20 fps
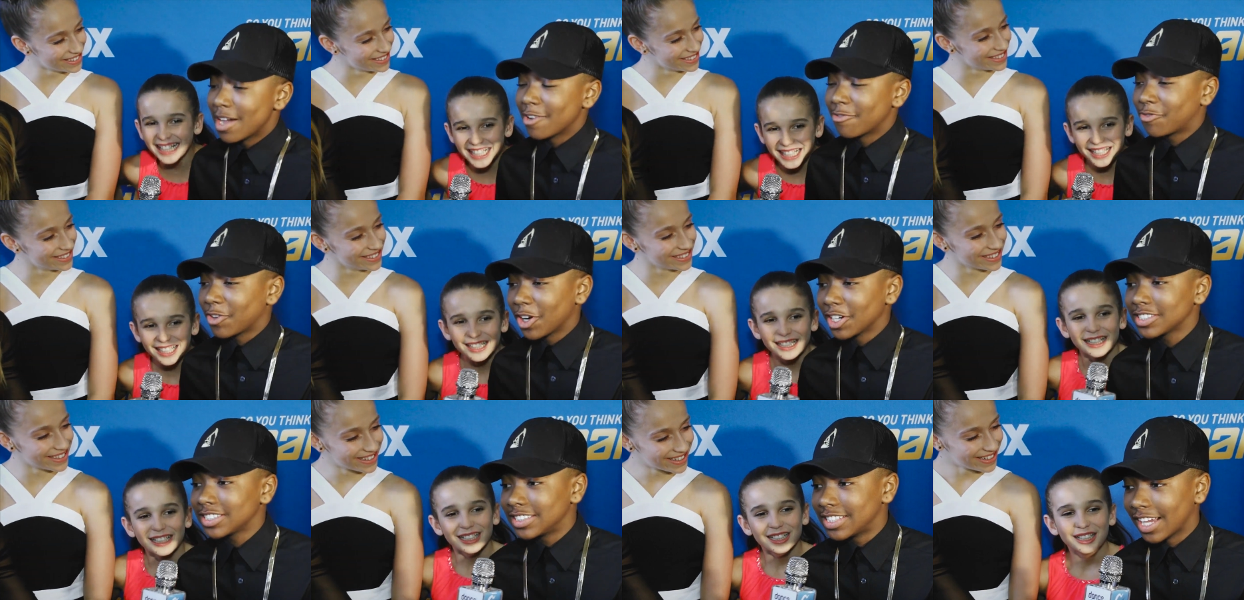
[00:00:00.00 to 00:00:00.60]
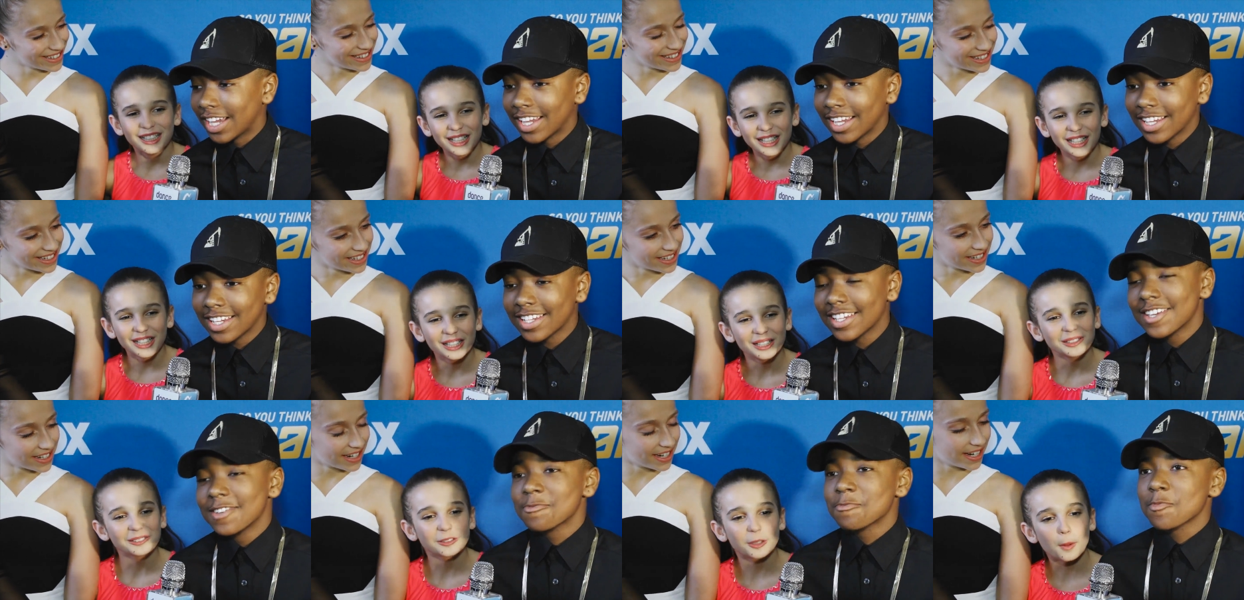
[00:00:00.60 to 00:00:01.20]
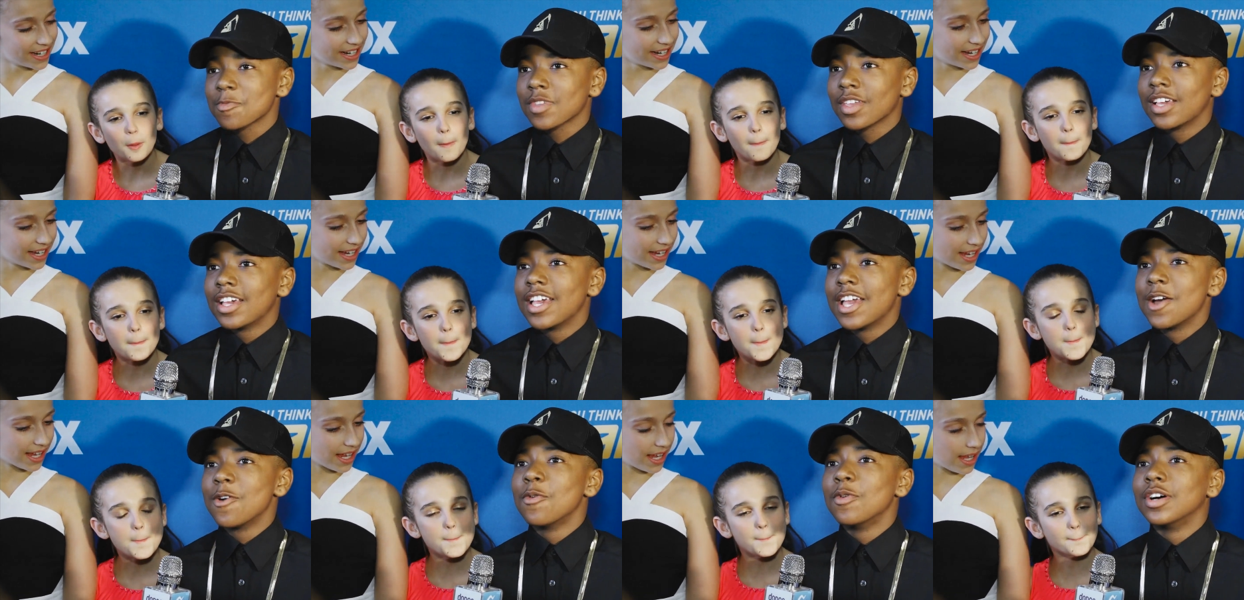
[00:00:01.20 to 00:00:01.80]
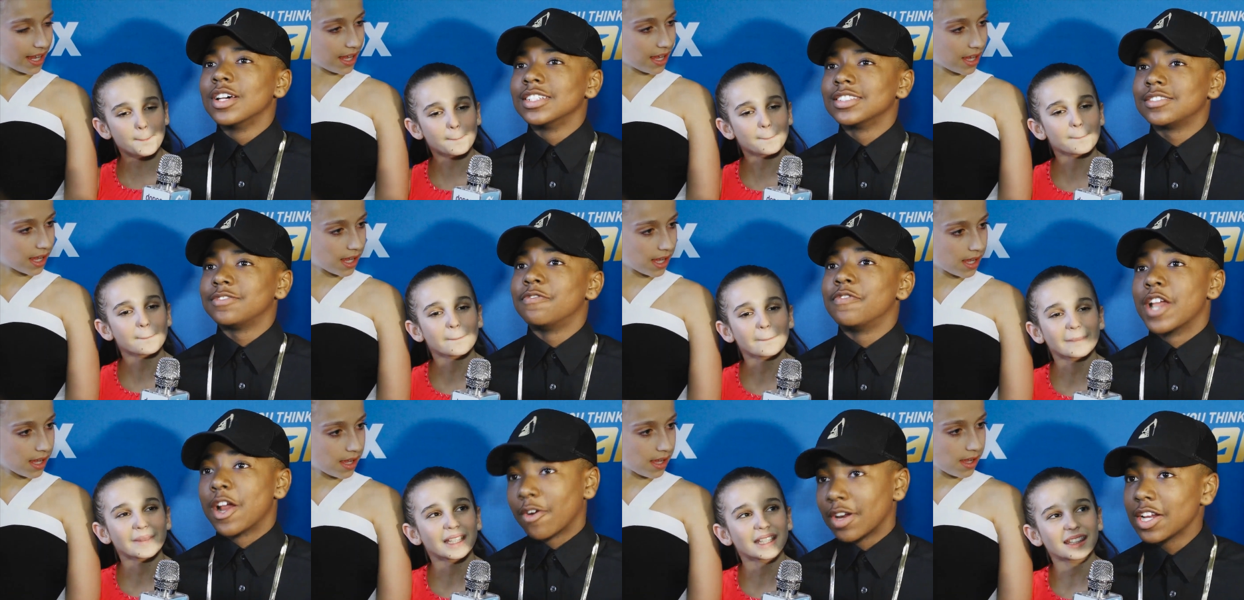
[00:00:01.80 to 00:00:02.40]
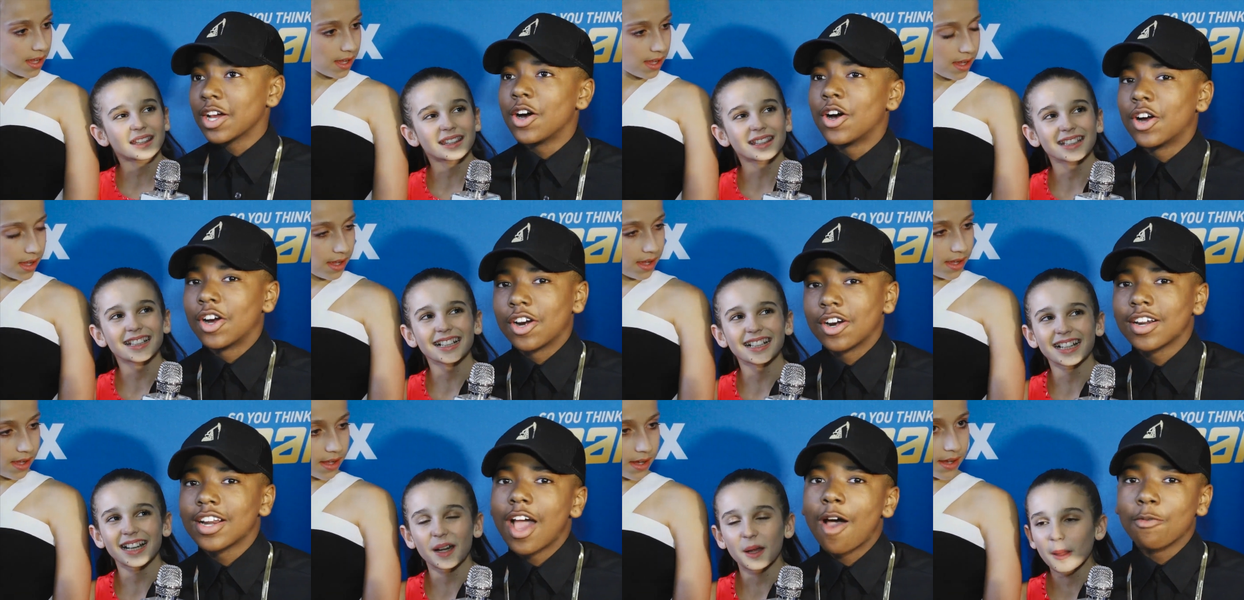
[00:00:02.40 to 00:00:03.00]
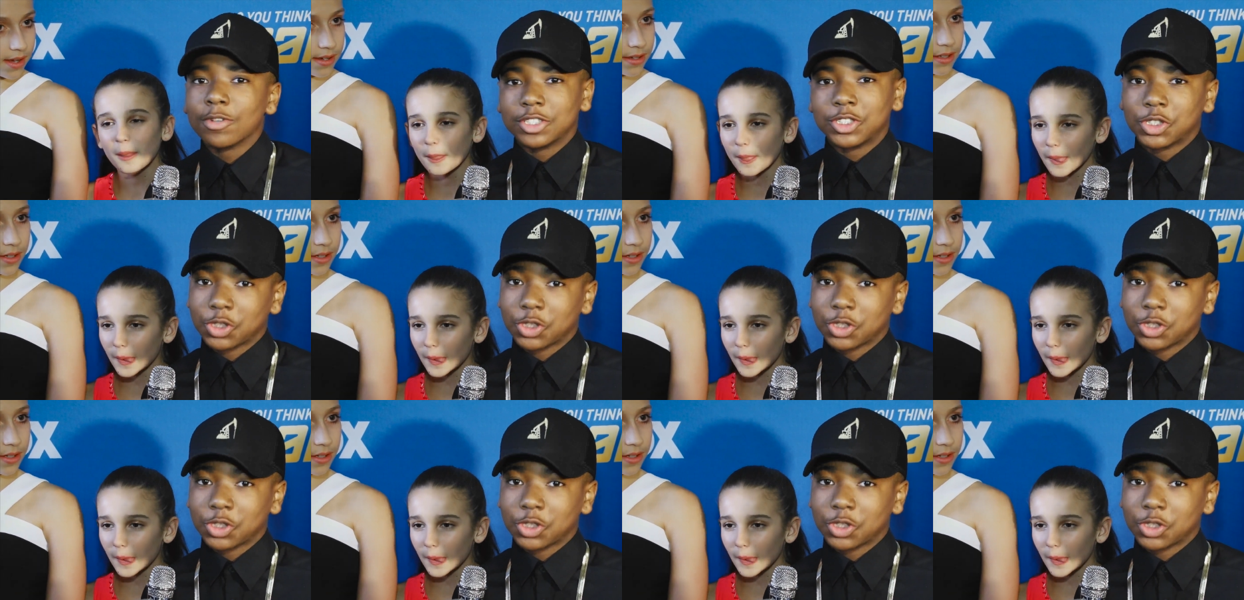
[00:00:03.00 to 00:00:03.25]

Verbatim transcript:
Speaker 1: my first day, it was very hard. I was